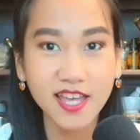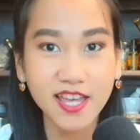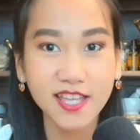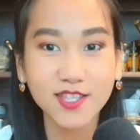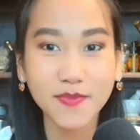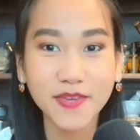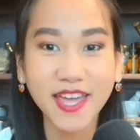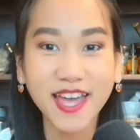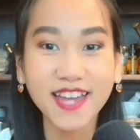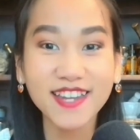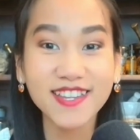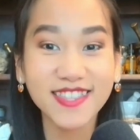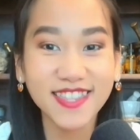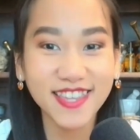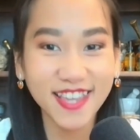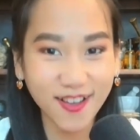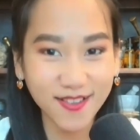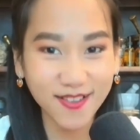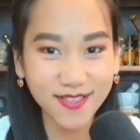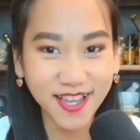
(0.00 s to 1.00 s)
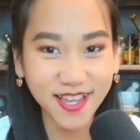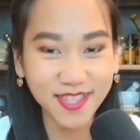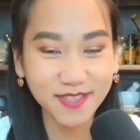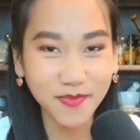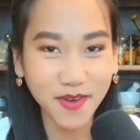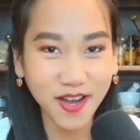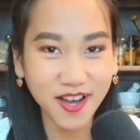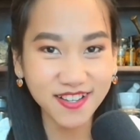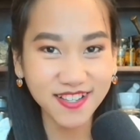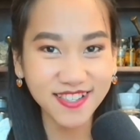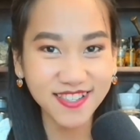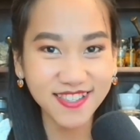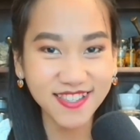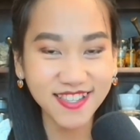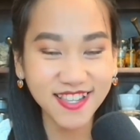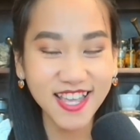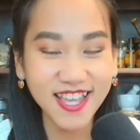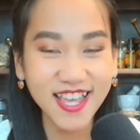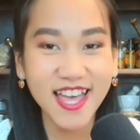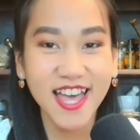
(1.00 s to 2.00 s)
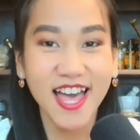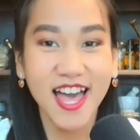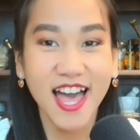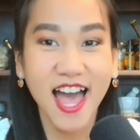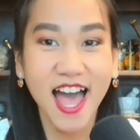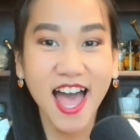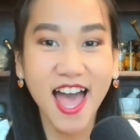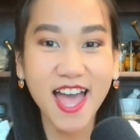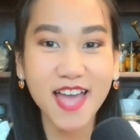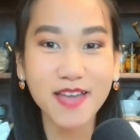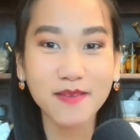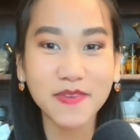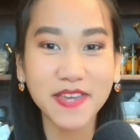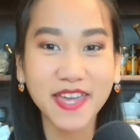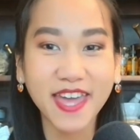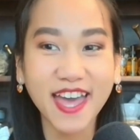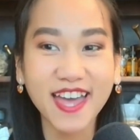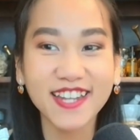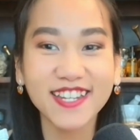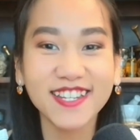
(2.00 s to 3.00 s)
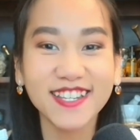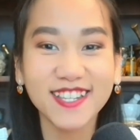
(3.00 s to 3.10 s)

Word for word: So I began to think outside the box. I began to